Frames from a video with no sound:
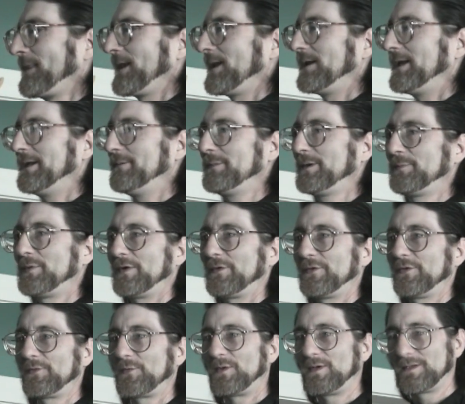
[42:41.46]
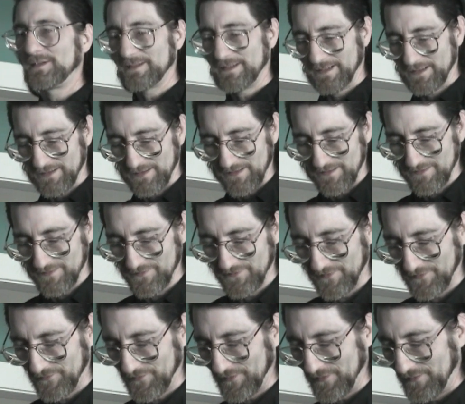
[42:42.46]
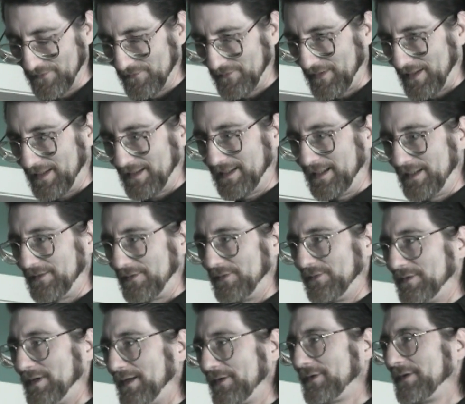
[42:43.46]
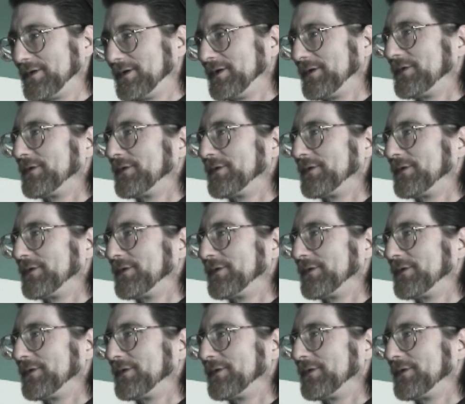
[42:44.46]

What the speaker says: Let me put this wall here that says I can't do nothing